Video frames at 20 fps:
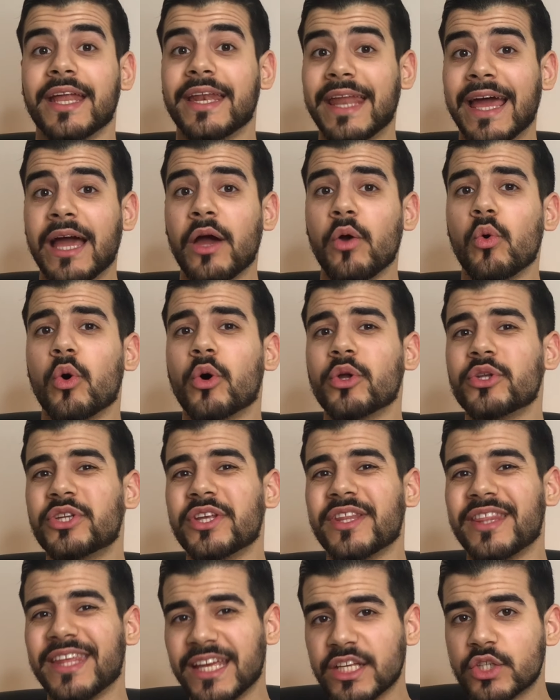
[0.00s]
Now onto
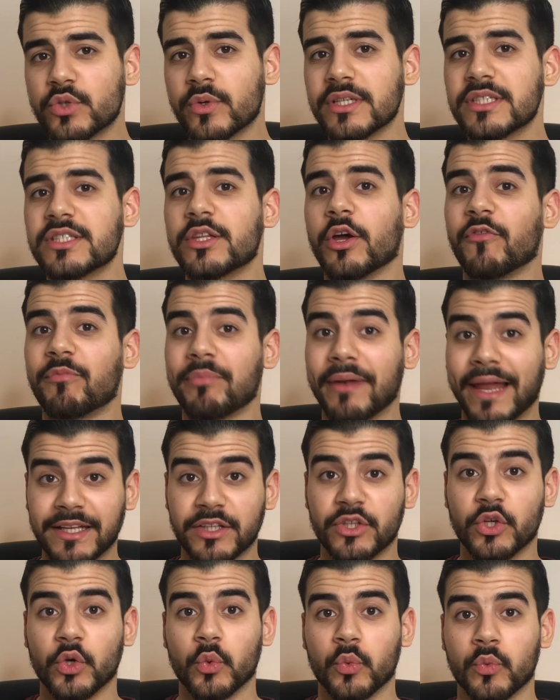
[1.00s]
the interest of Plan
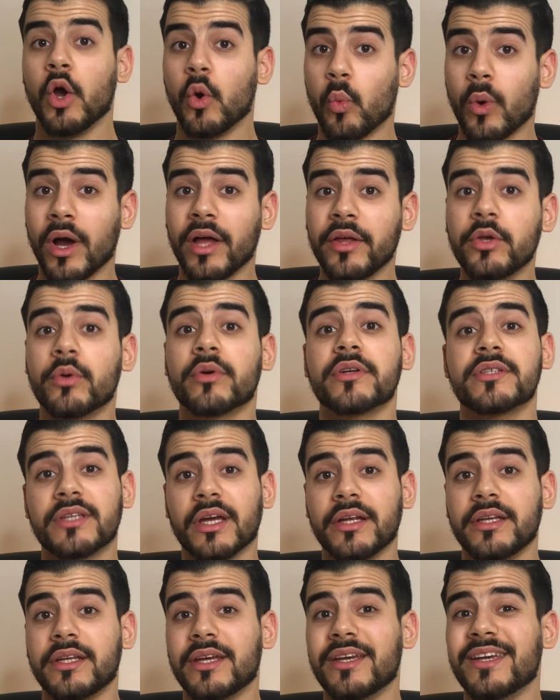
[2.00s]
2. While you're
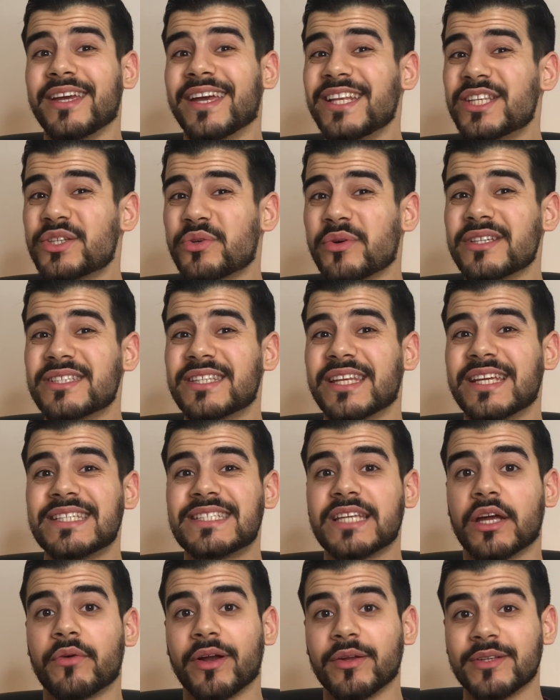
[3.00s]
studying, interest is
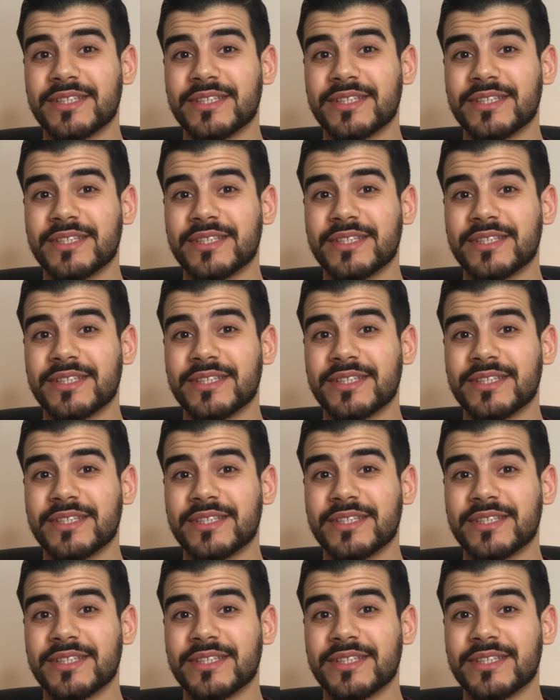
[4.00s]
around